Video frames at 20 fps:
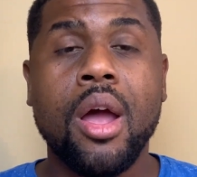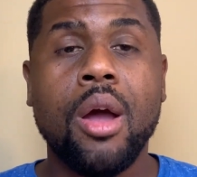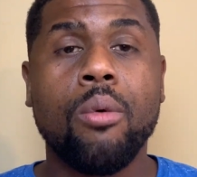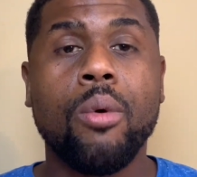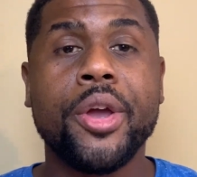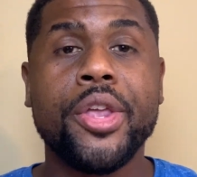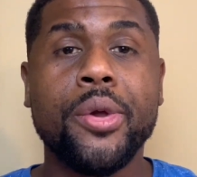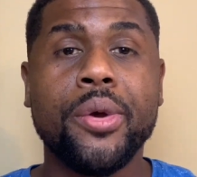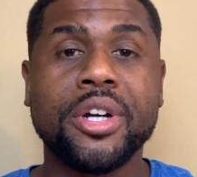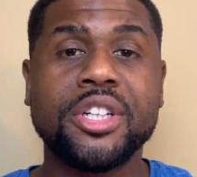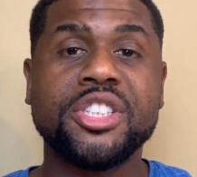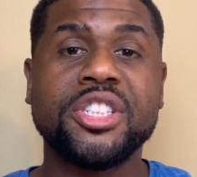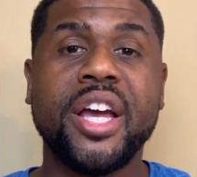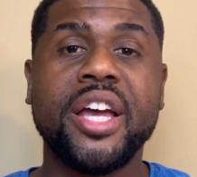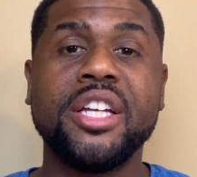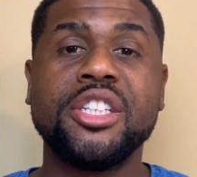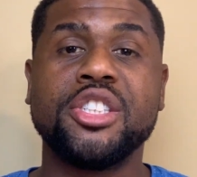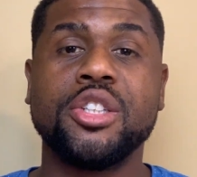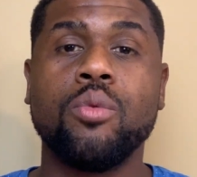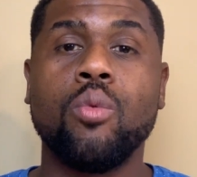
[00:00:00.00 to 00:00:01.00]
where you're
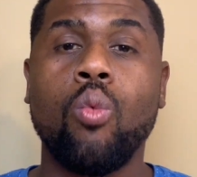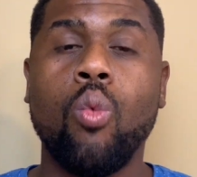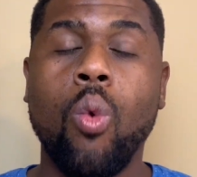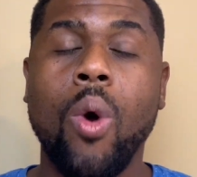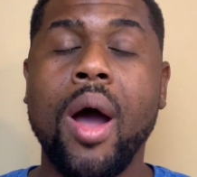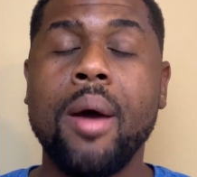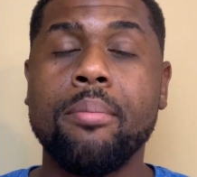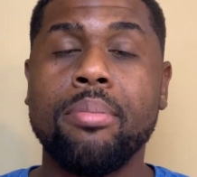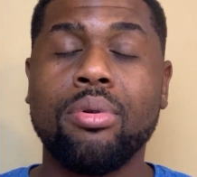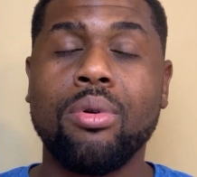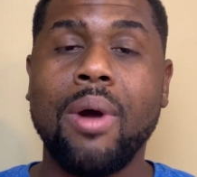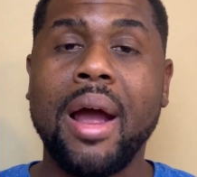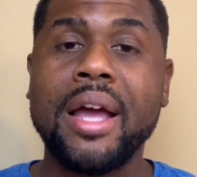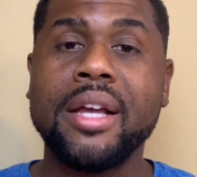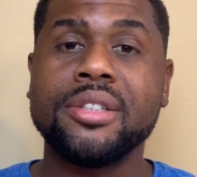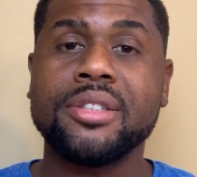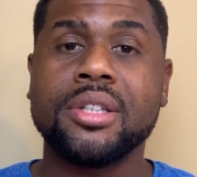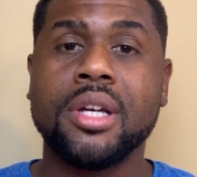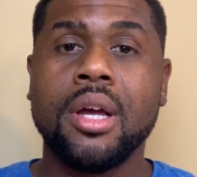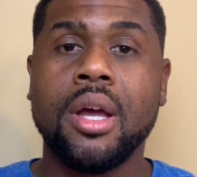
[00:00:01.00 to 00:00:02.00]
exchanging one
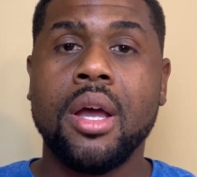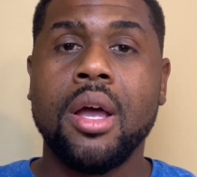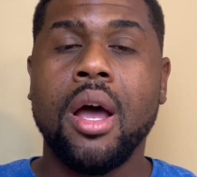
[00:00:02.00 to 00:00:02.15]
price,